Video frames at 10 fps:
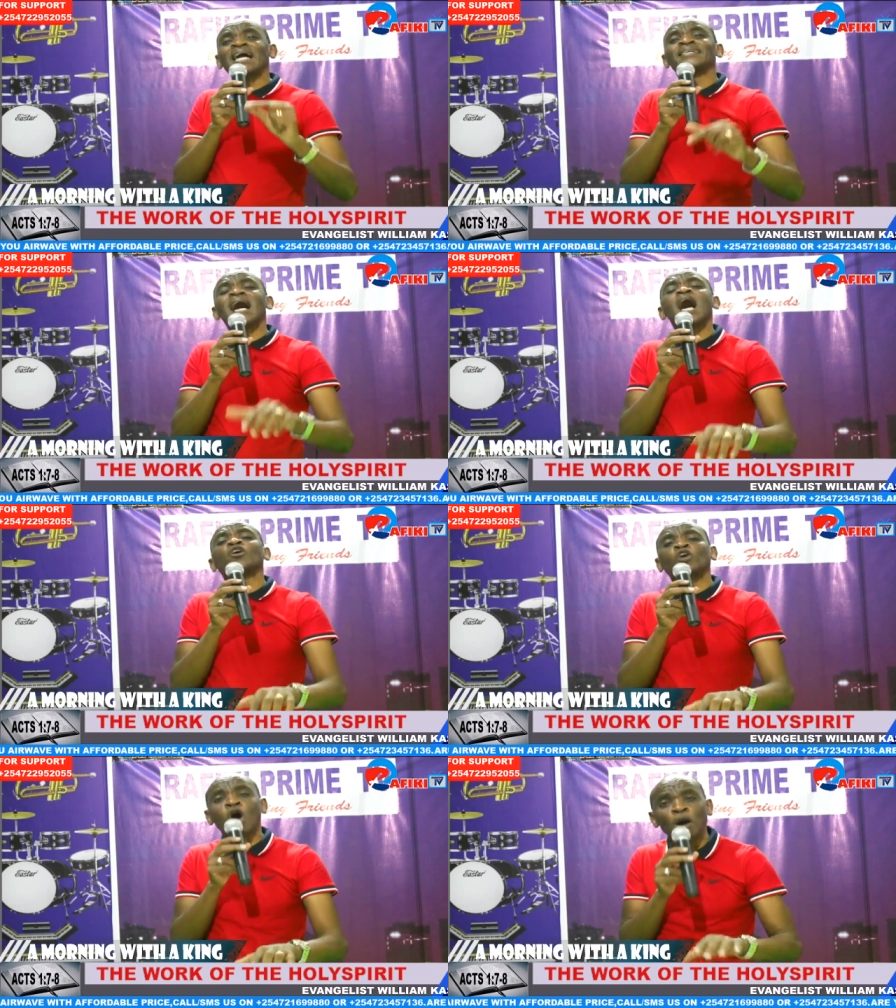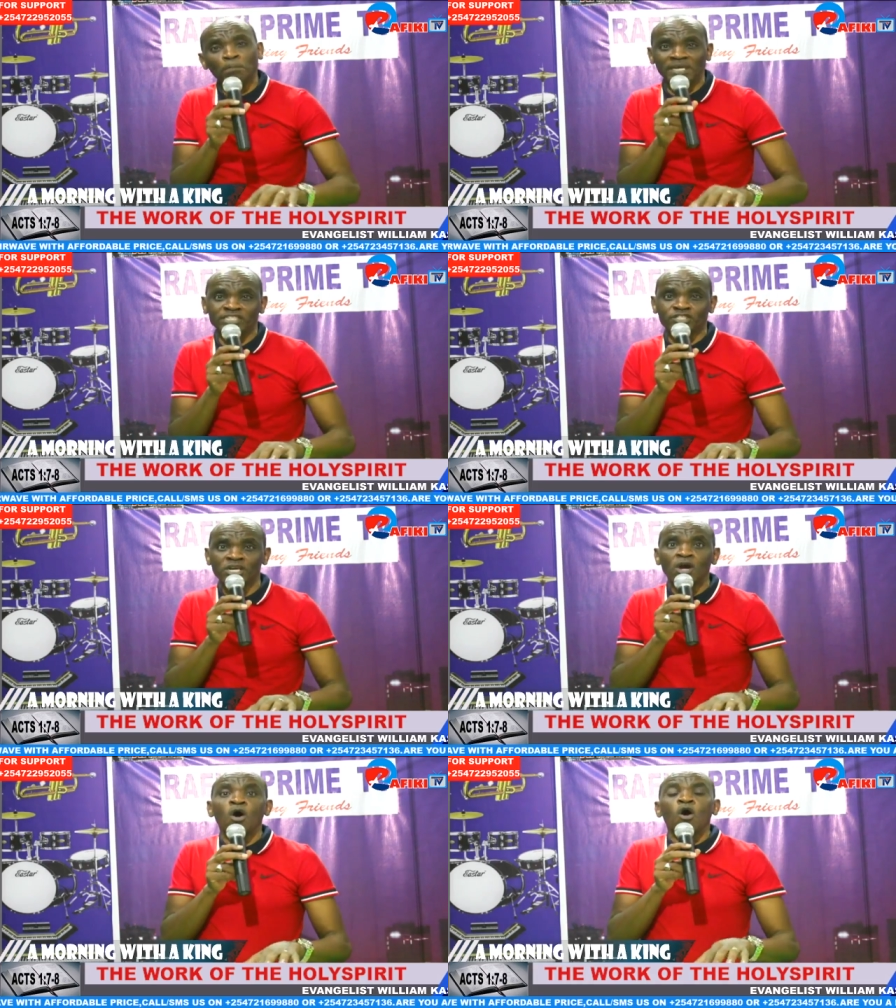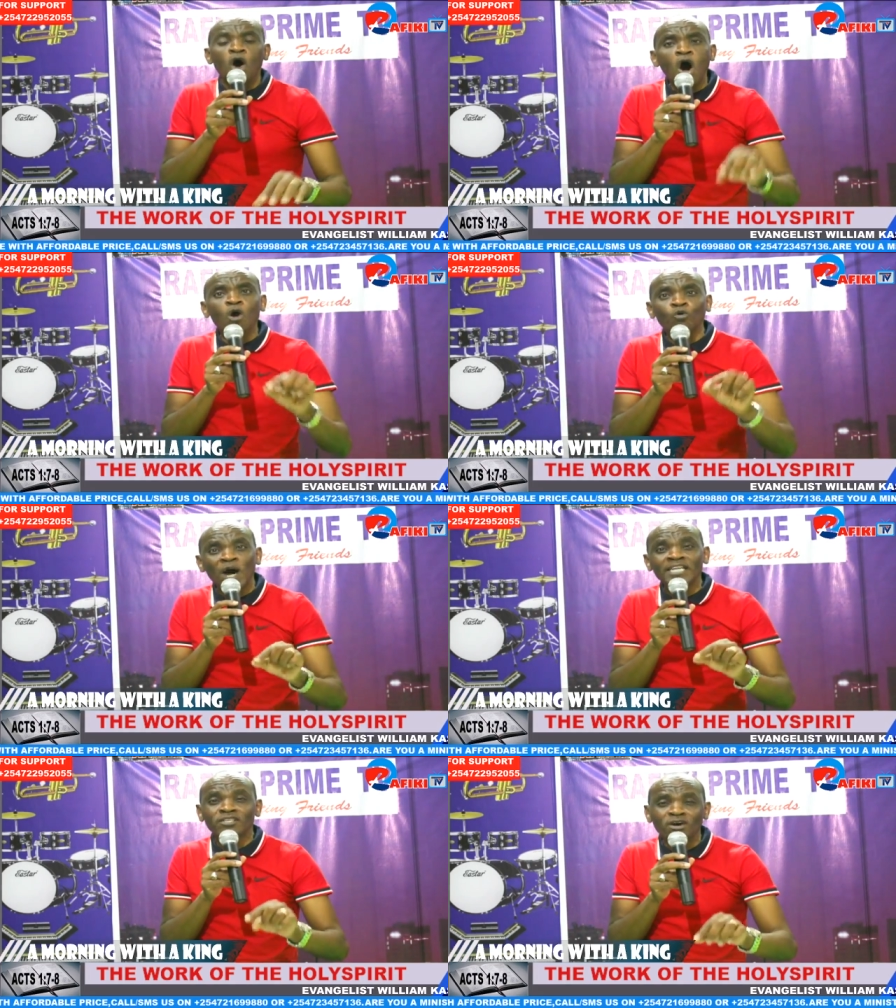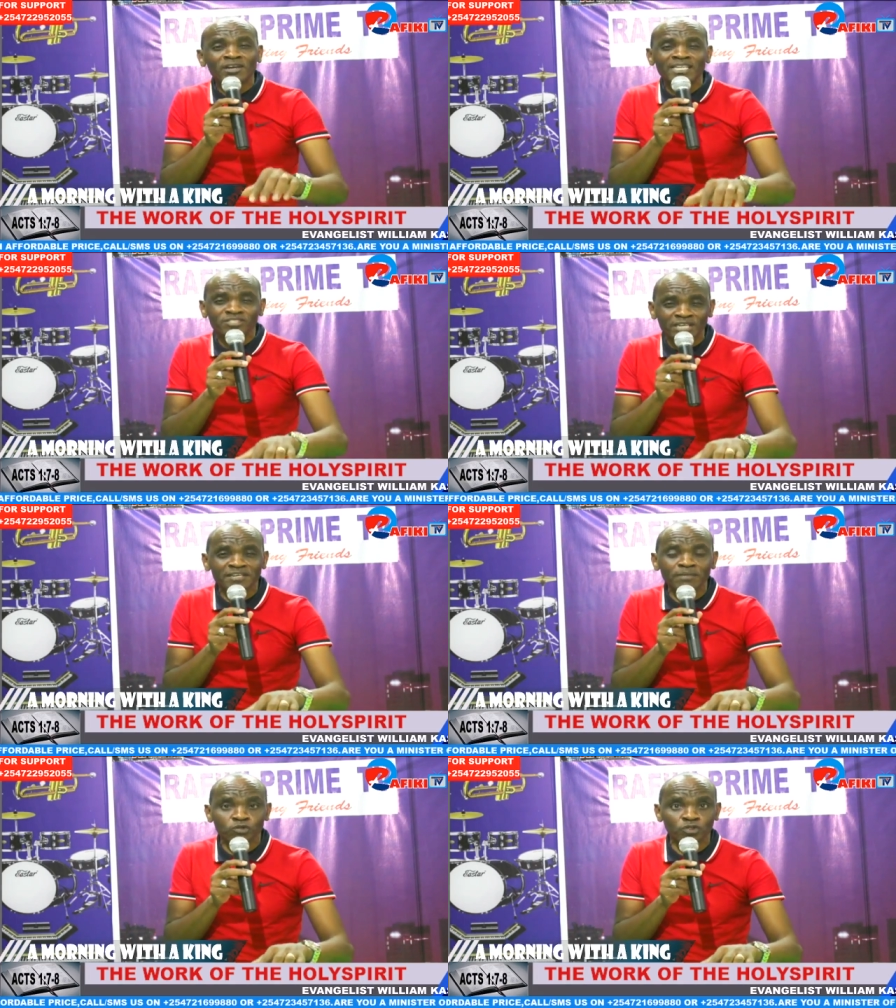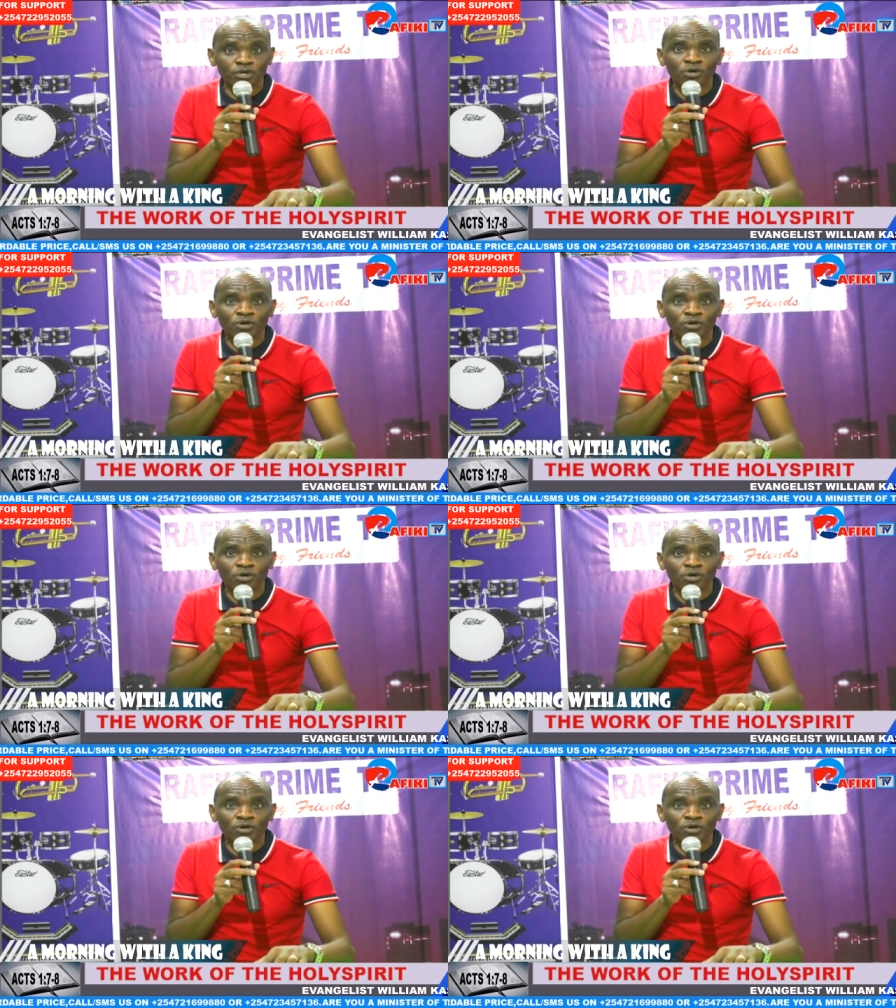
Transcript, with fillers: accomplish all what God has sent him to do.